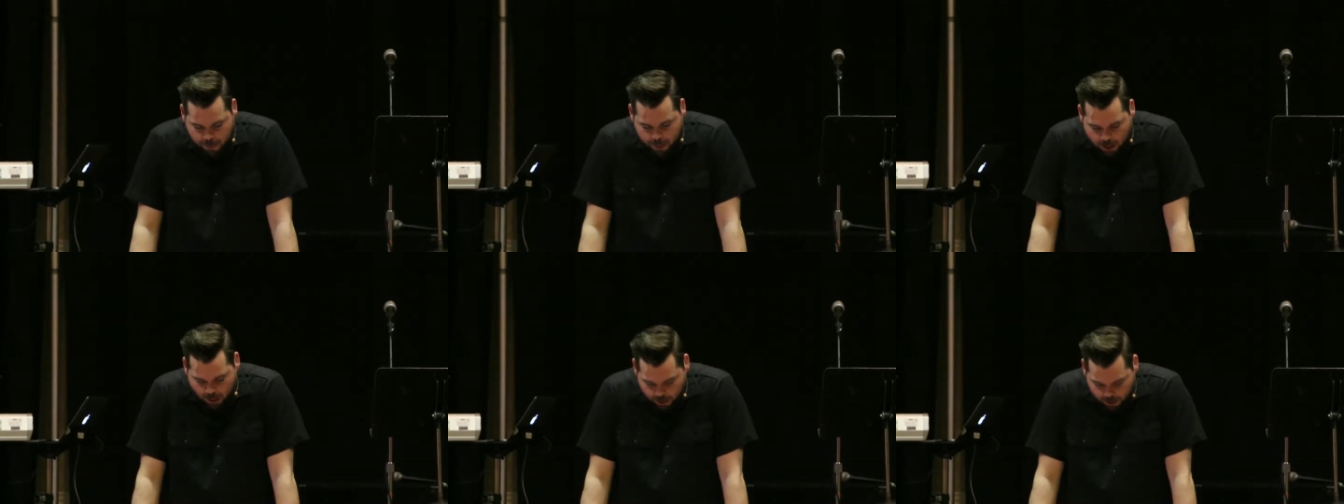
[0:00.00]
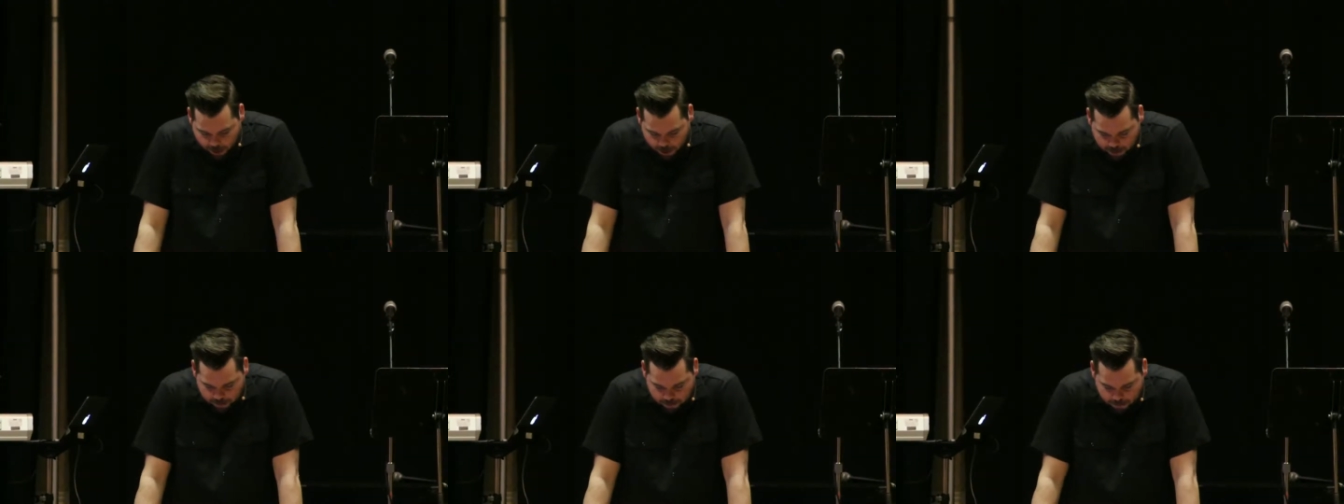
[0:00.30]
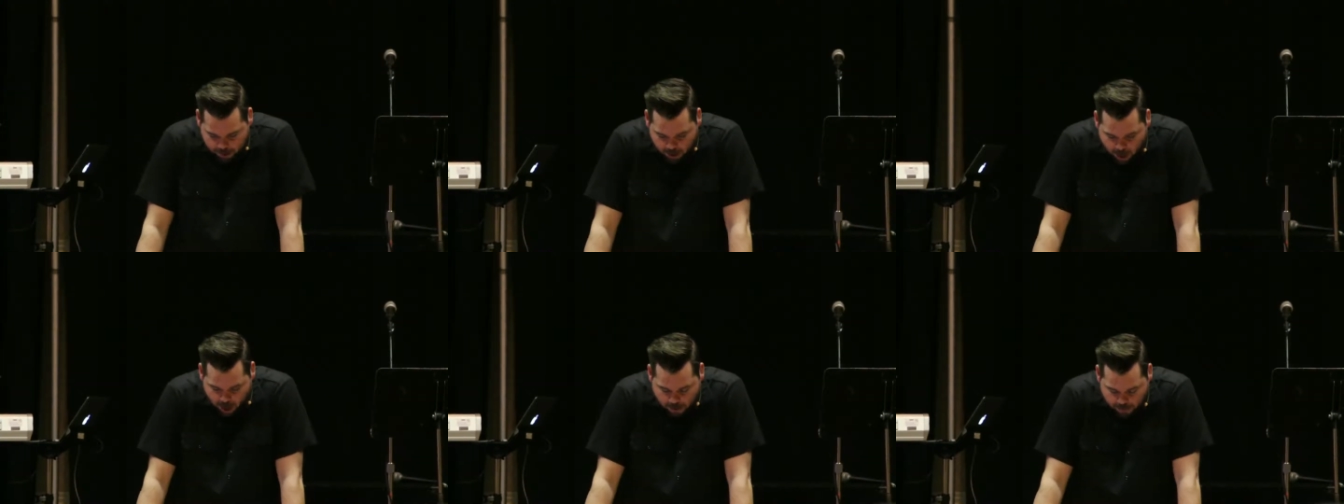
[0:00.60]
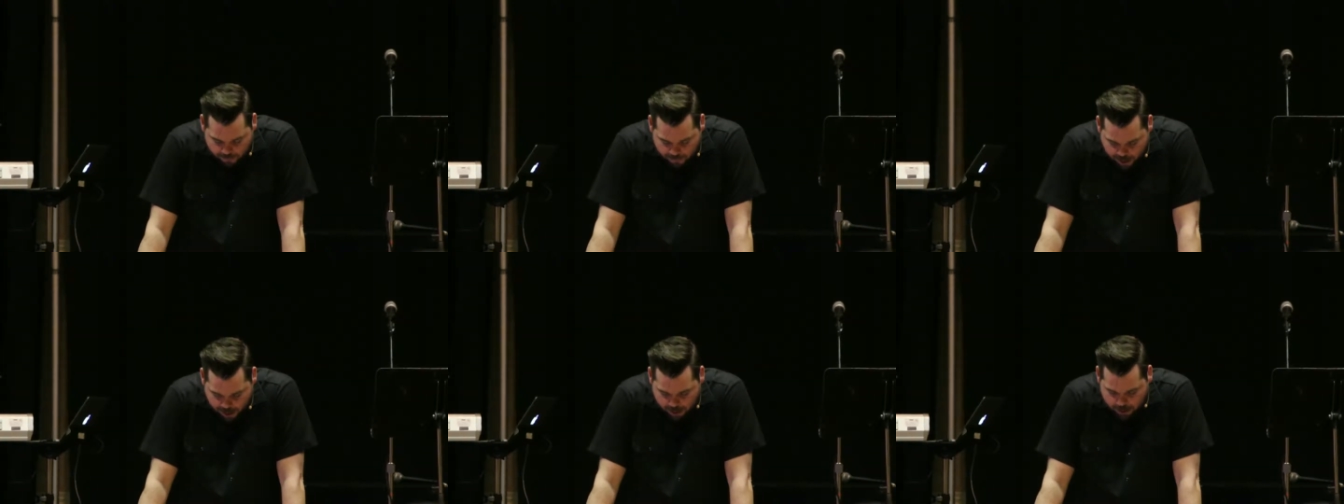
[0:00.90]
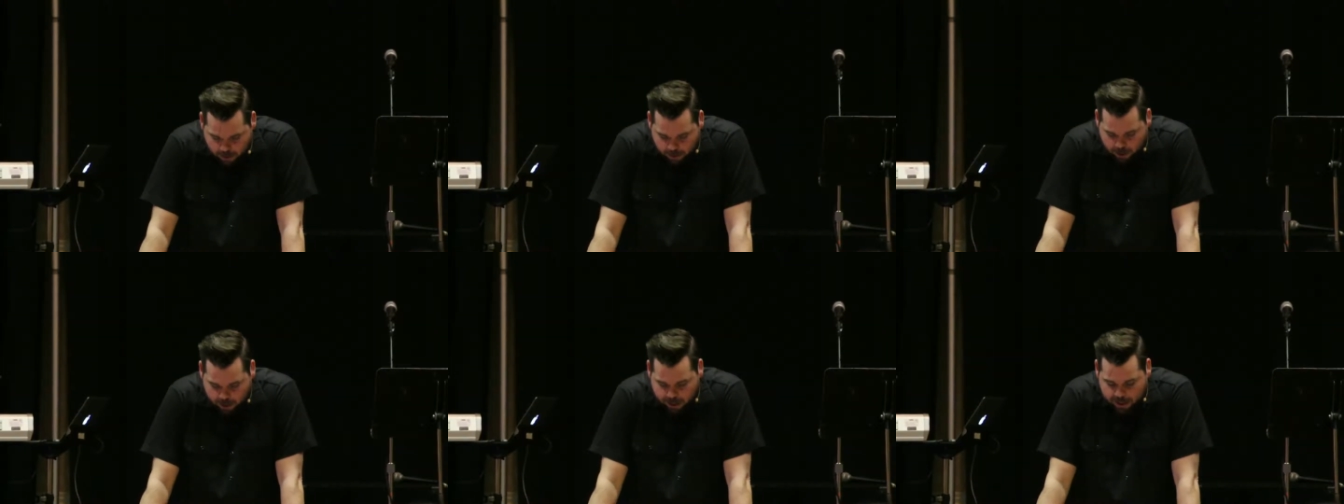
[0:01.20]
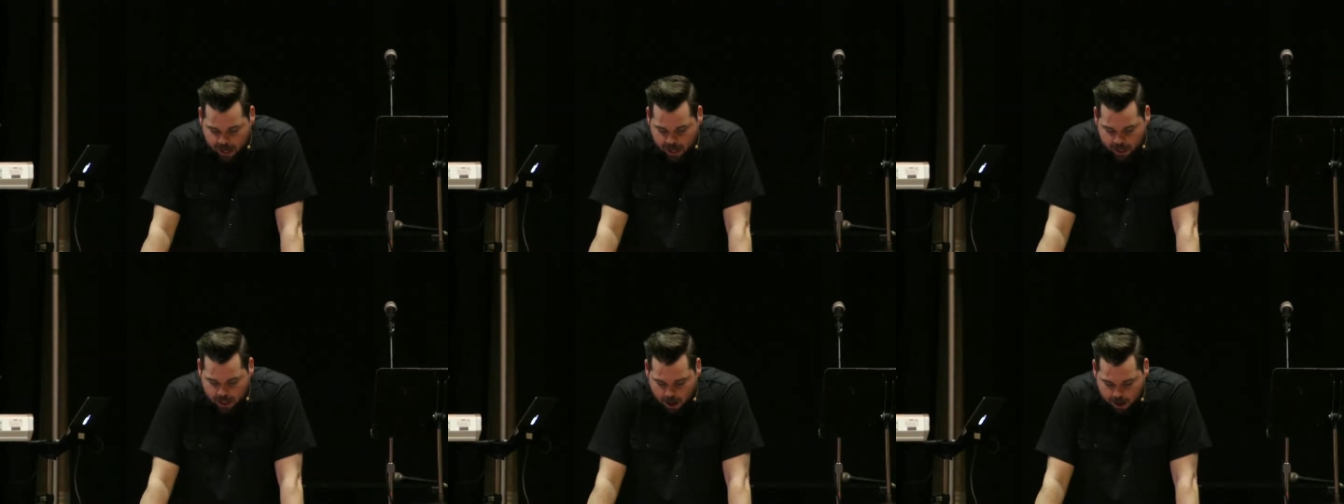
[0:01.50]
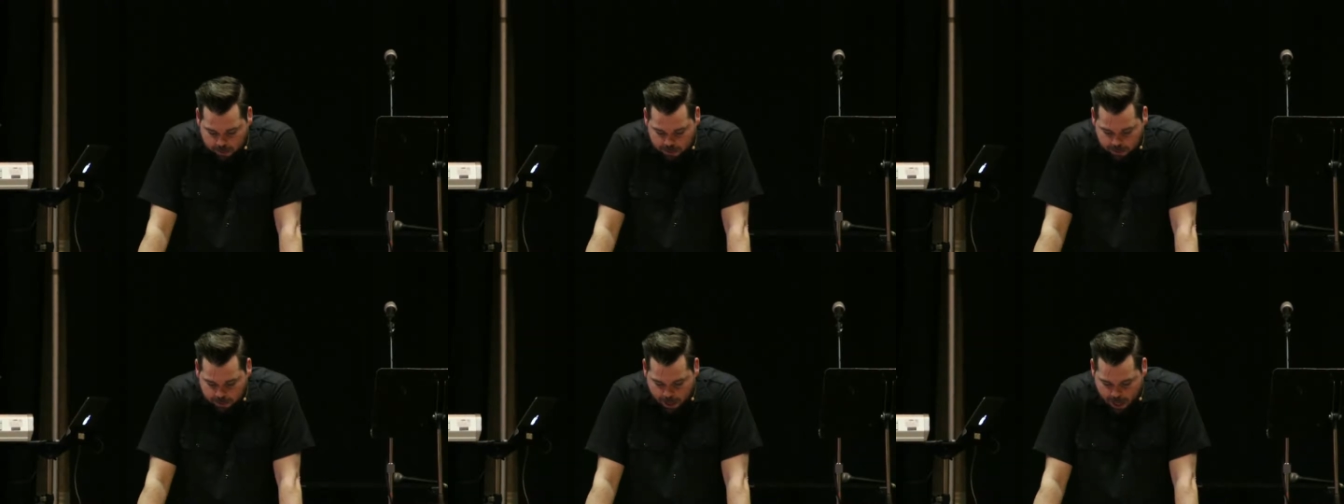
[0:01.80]
hearing, our faith, and that
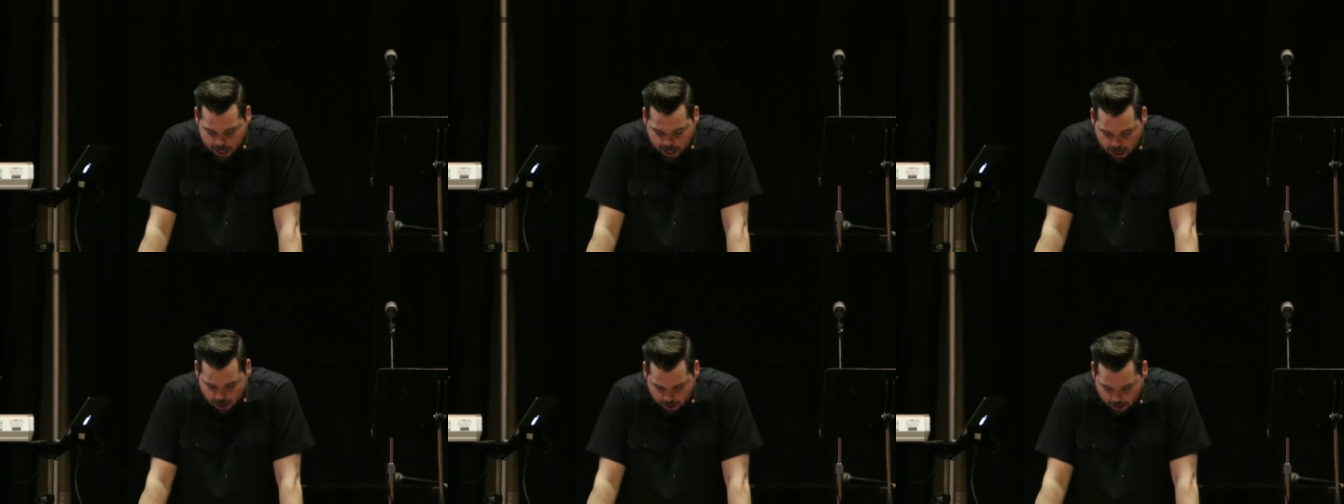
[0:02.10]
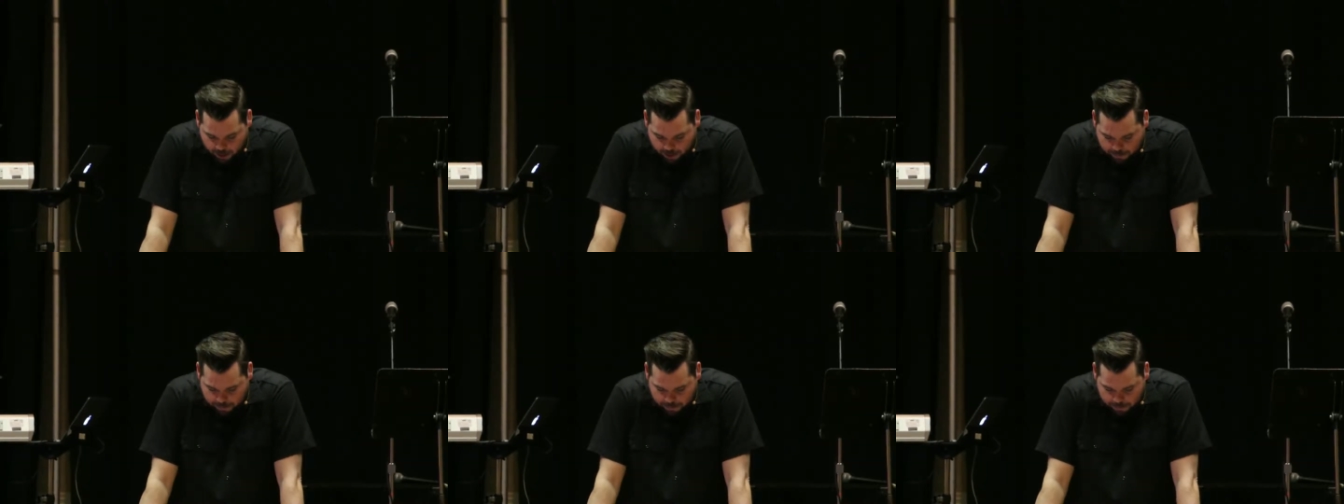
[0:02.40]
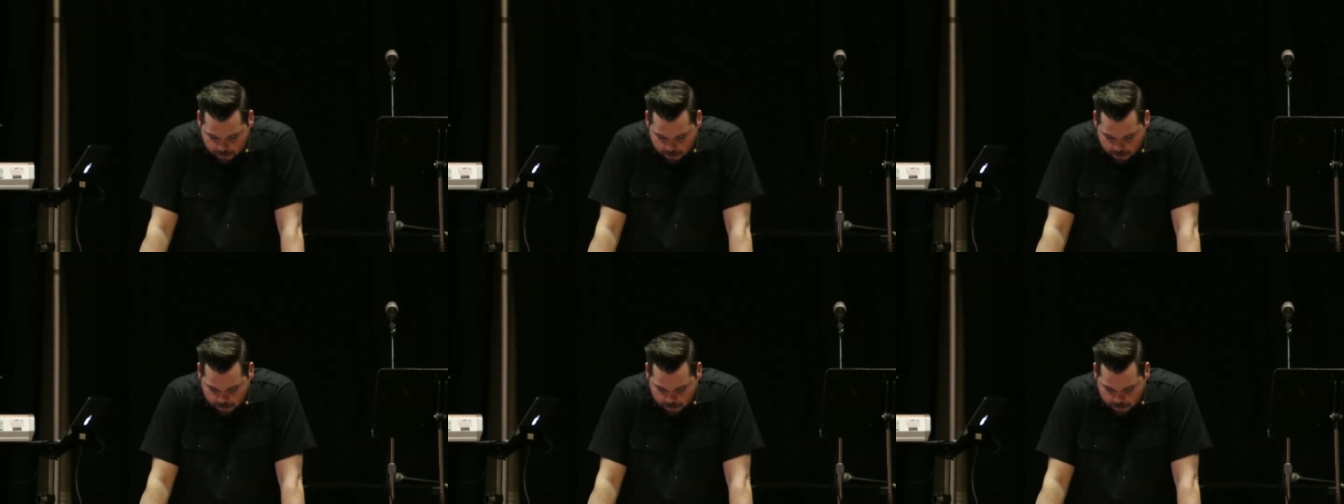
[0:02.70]
comes by hearing.